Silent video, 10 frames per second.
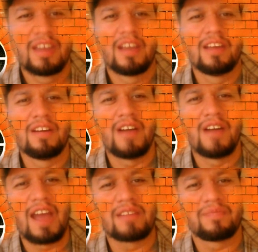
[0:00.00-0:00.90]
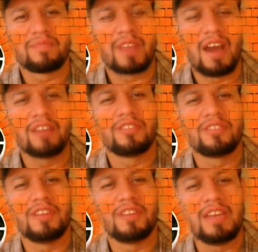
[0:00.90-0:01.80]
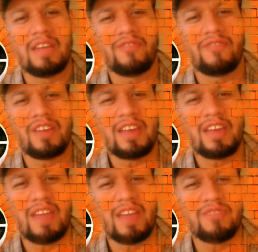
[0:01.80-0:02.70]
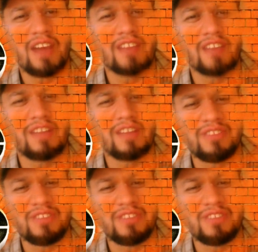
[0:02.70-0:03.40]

I honestly, if you guys ever see